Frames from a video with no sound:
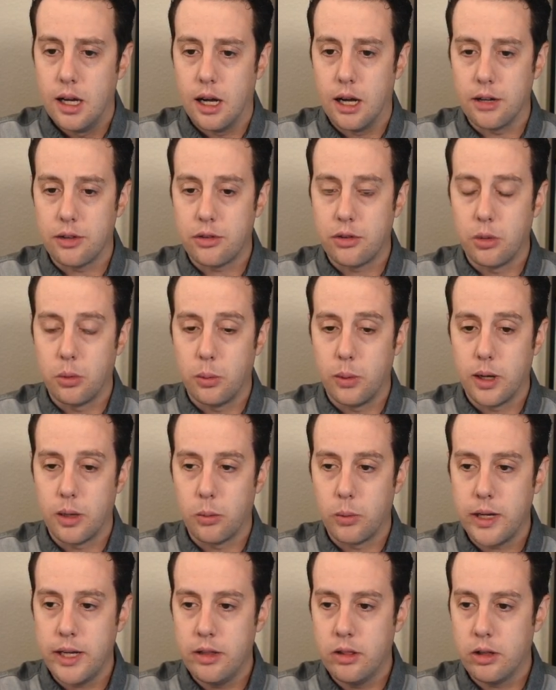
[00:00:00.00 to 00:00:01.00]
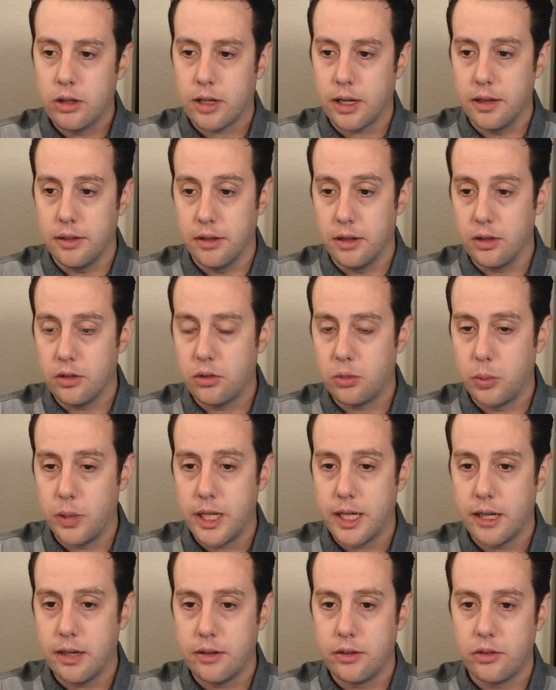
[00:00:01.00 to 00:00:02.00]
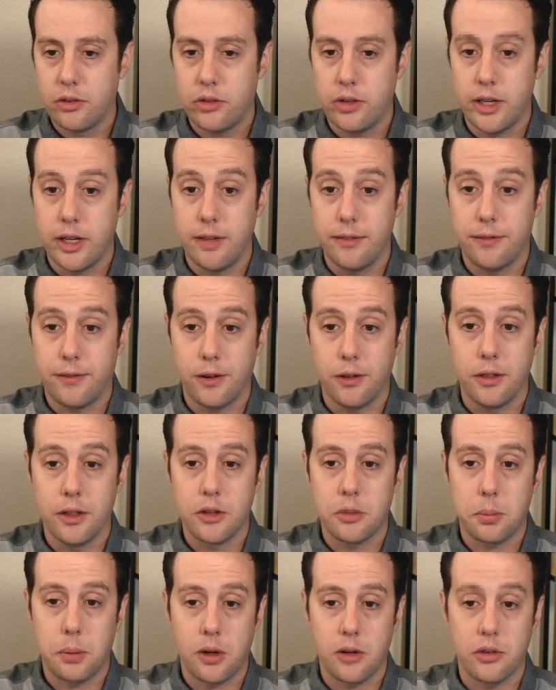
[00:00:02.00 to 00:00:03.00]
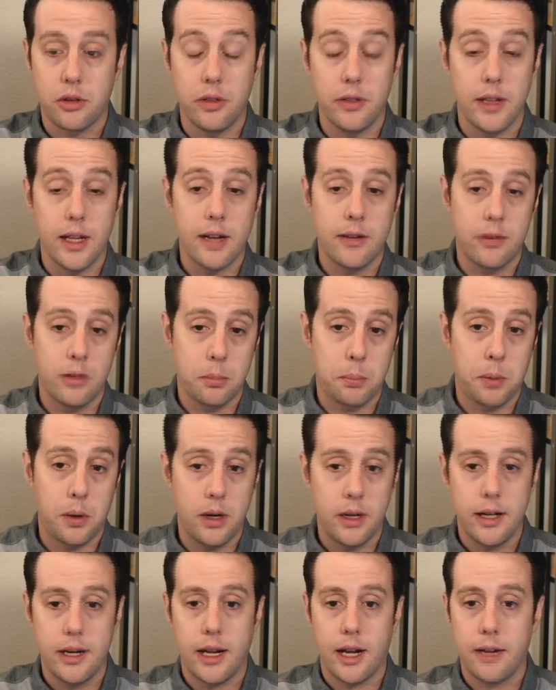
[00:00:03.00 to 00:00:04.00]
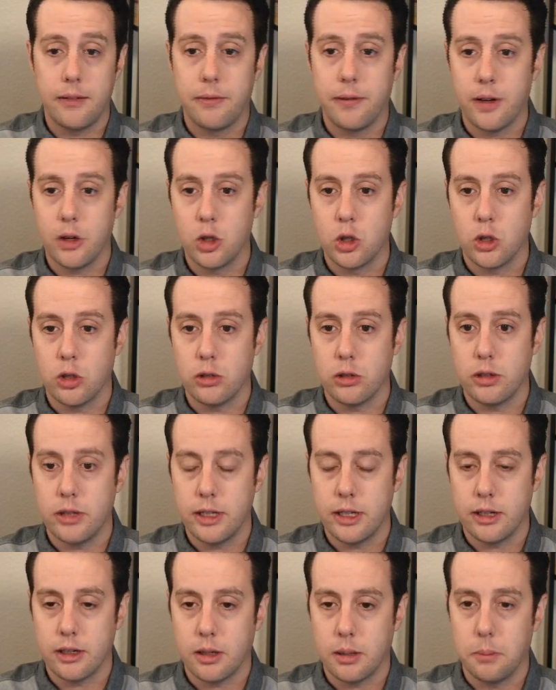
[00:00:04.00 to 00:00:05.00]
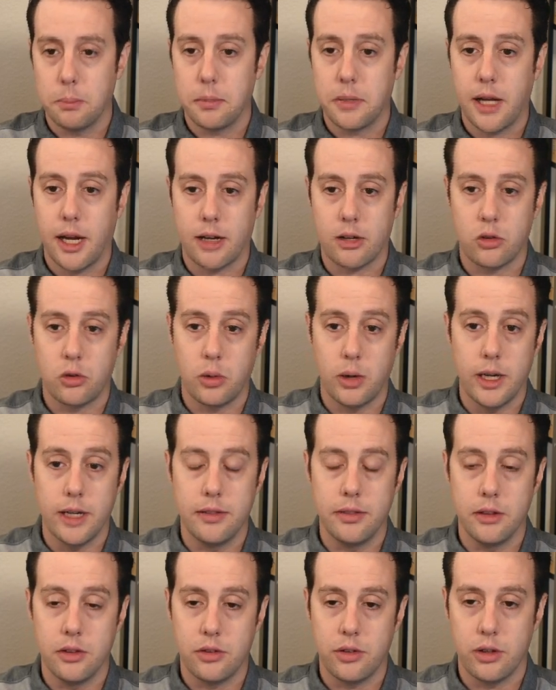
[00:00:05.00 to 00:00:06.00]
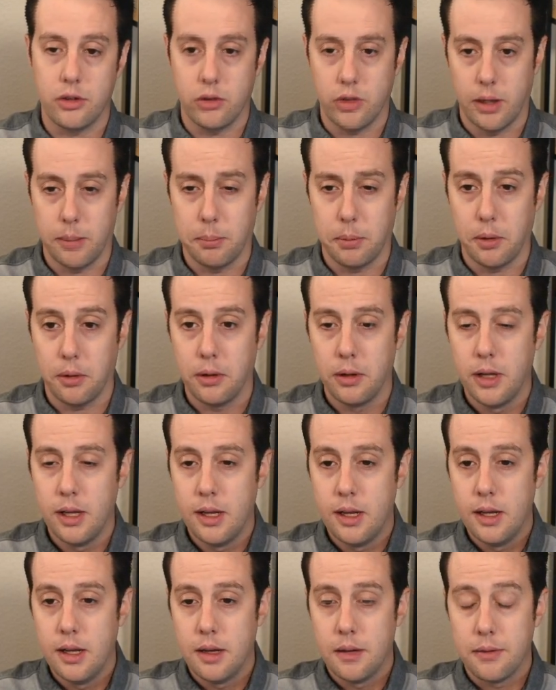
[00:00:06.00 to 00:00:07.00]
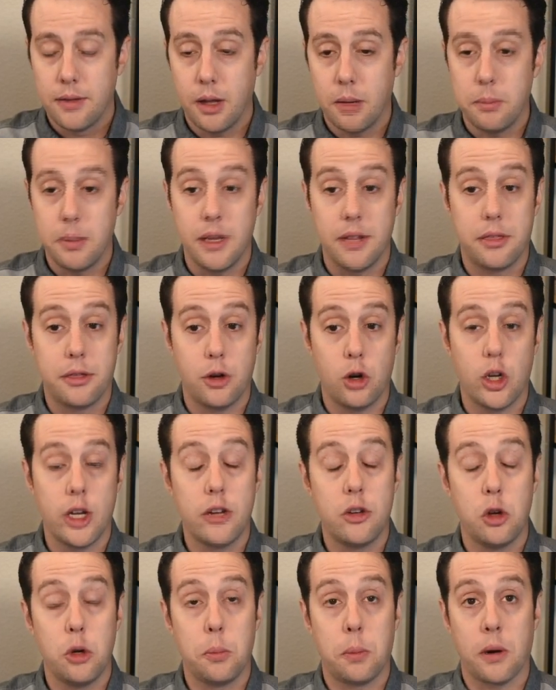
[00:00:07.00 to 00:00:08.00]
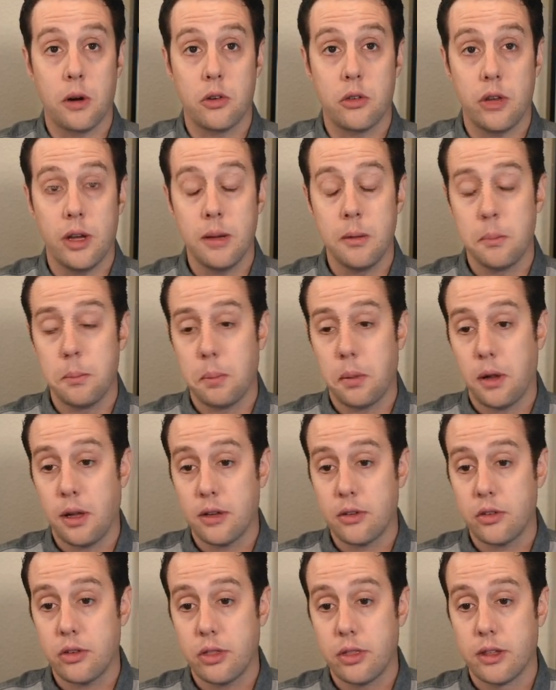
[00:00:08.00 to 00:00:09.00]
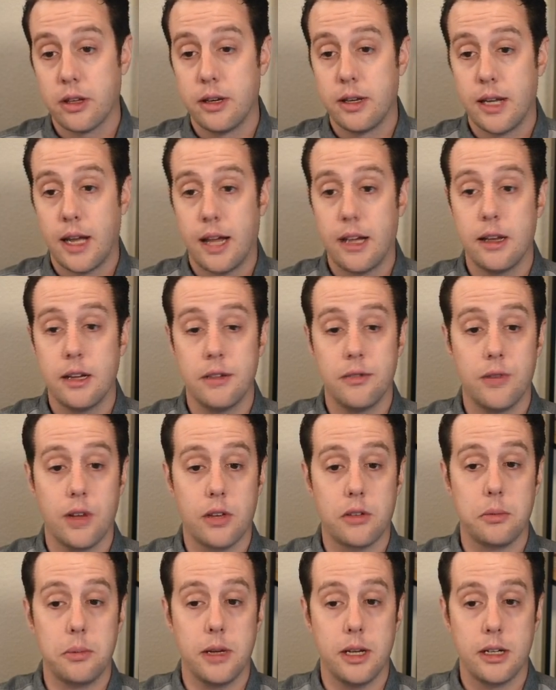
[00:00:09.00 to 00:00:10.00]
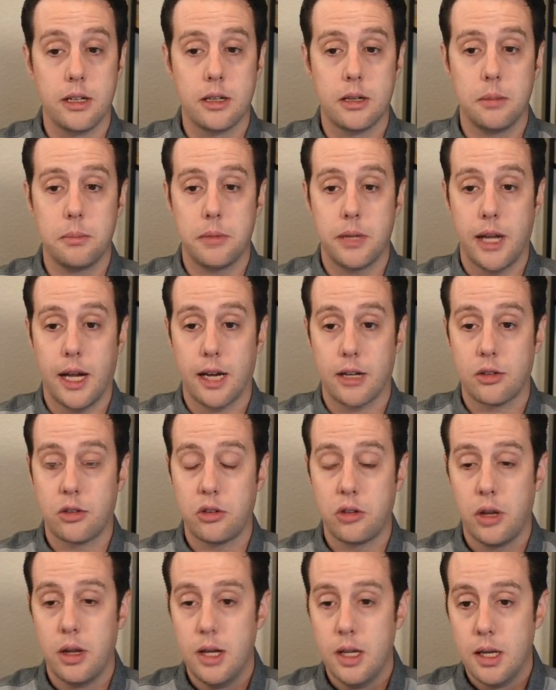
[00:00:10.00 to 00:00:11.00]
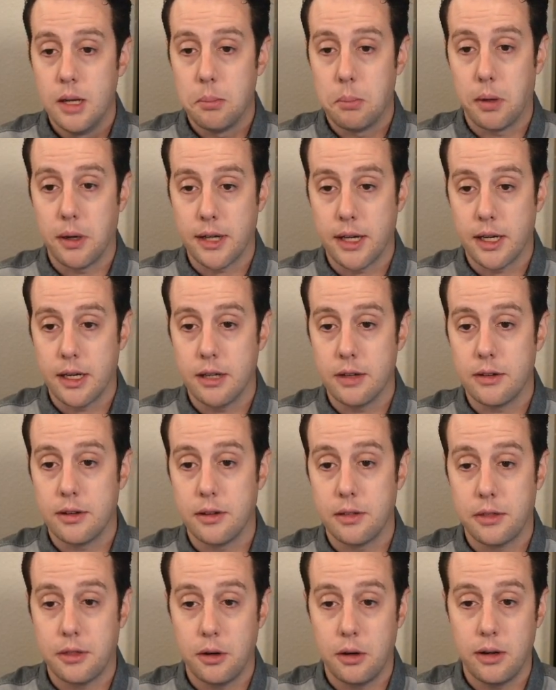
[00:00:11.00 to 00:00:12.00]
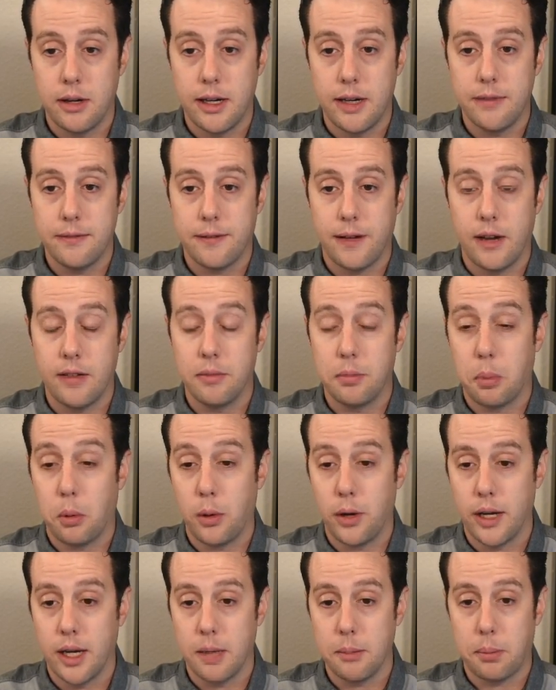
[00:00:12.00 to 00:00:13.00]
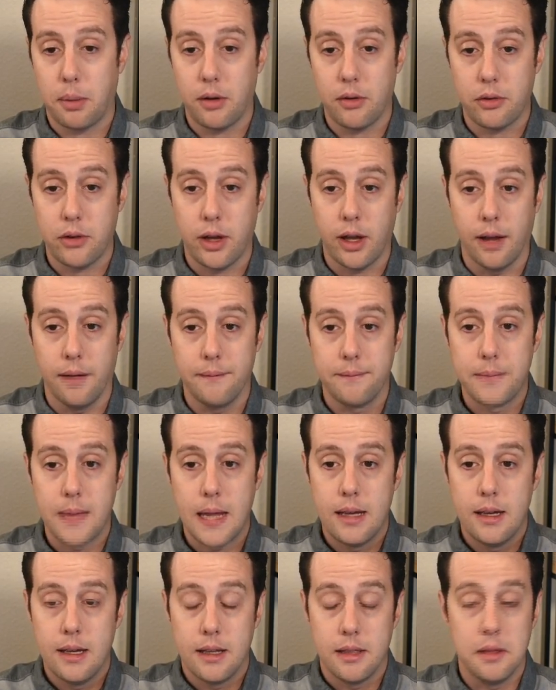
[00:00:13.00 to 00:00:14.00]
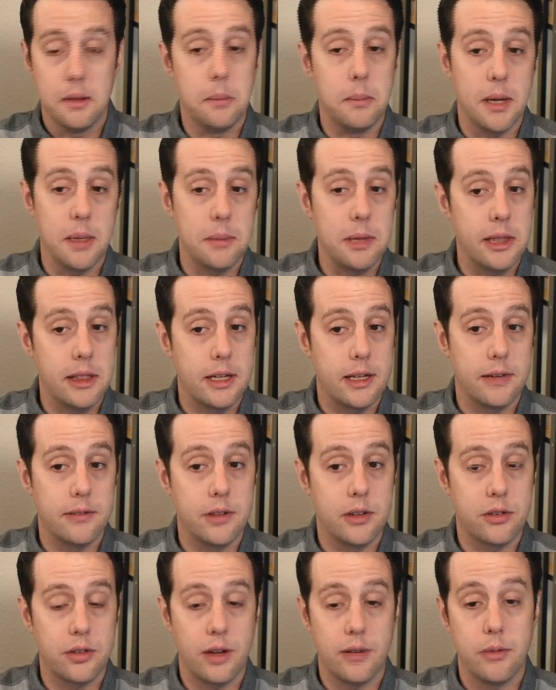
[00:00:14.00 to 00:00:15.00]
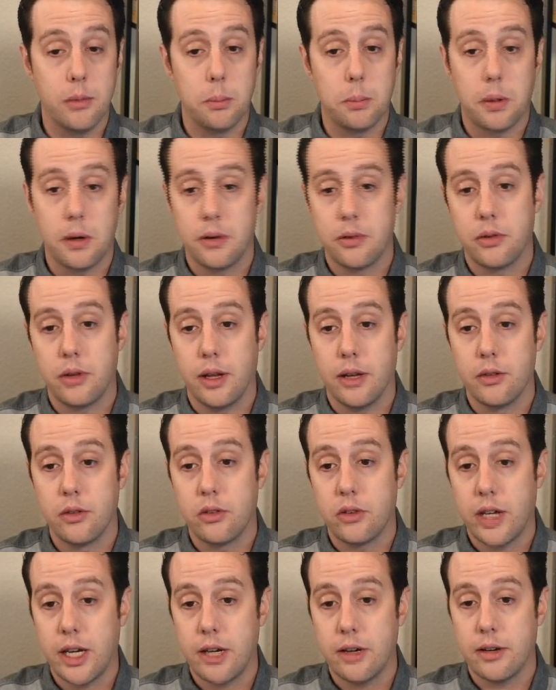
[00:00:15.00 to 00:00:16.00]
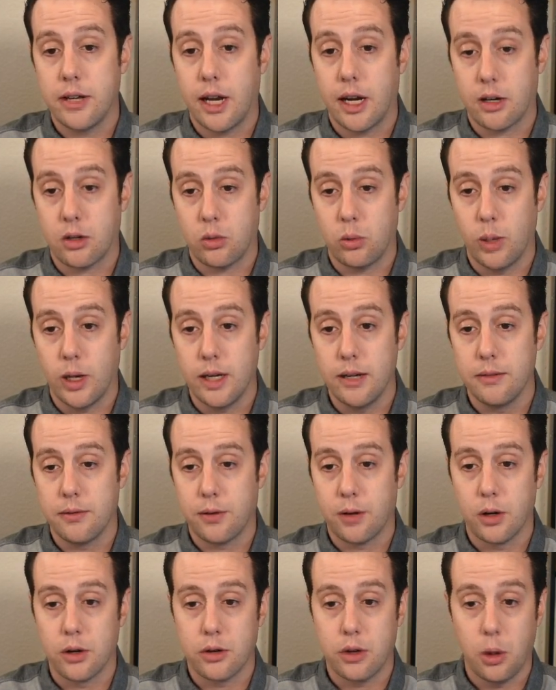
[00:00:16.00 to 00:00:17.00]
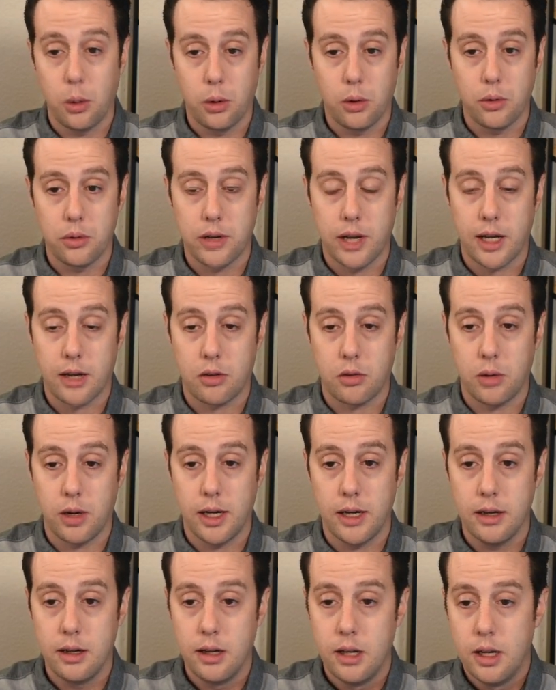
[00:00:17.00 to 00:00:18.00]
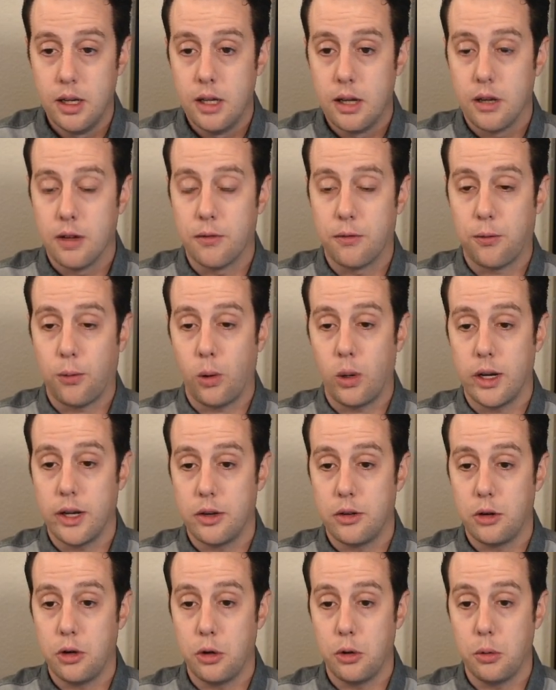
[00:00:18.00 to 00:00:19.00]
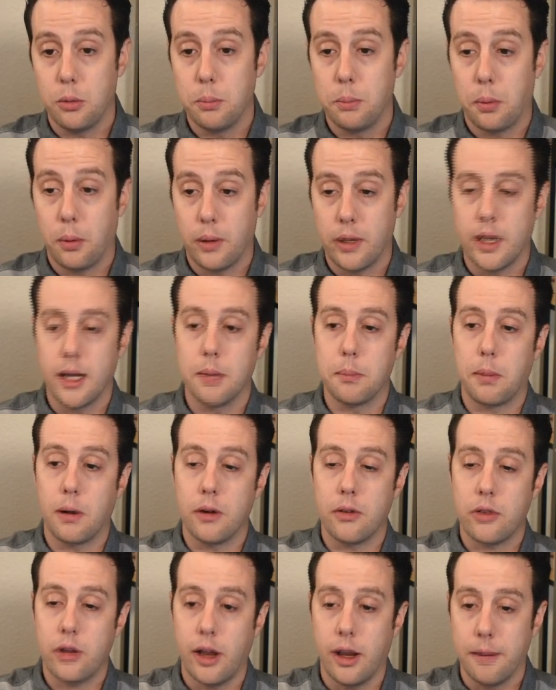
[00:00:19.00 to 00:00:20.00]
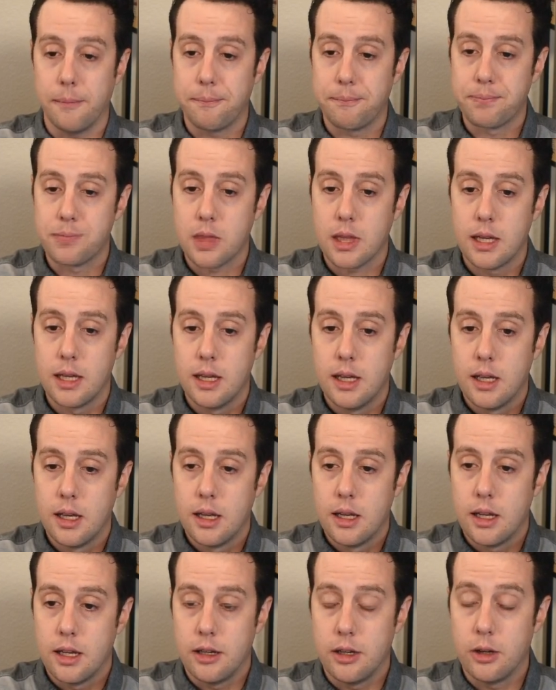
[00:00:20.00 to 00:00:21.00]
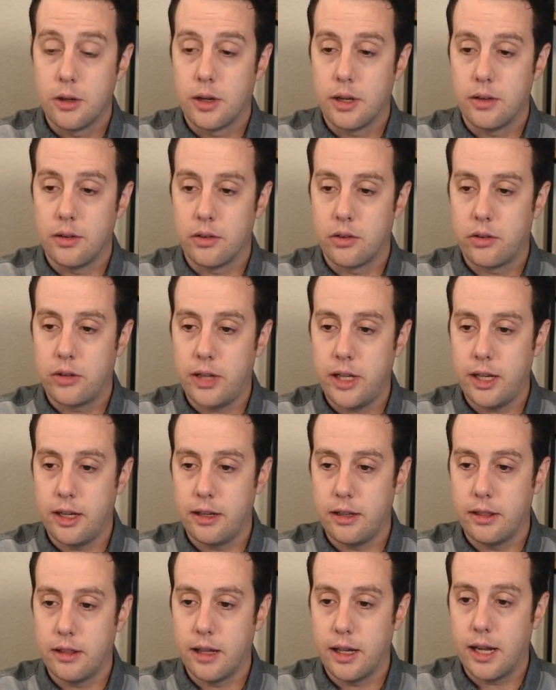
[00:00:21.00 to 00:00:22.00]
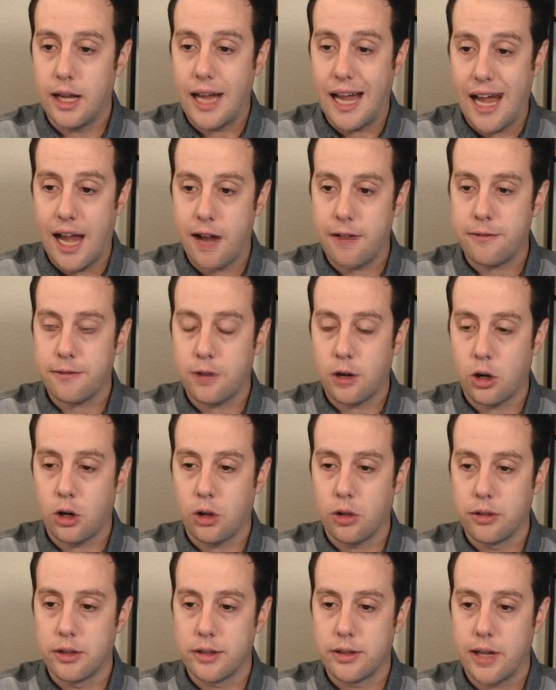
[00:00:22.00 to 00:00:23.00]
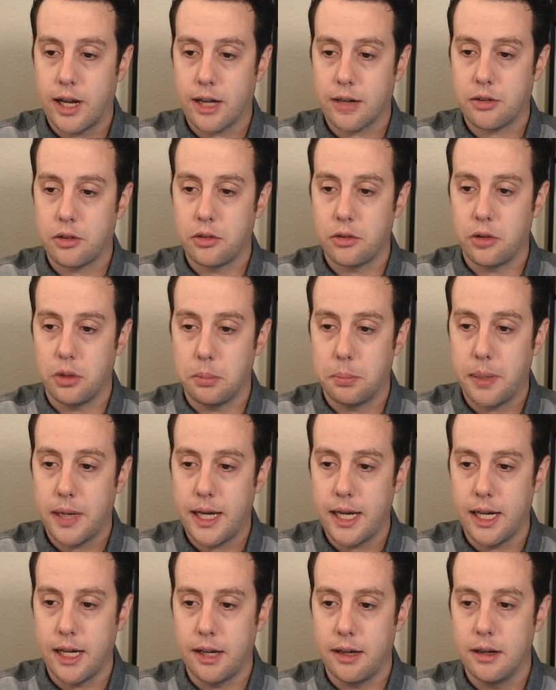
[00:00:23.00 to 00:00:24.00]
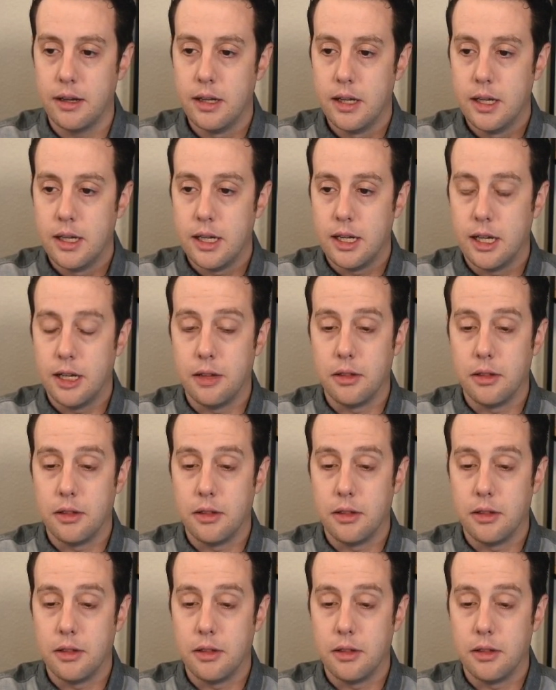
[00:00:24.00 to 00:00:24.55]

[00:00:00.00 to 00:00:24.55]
So when we look at this, we can see for this person, they have a pretty high federal income tax rate in this example. That would be 32% plus the net investment income tax, bringing it to 35.8%. And then maybe they have a 7% state tax rate for a total tax rate of 42.8%. You can see that after all the taxes are paid, in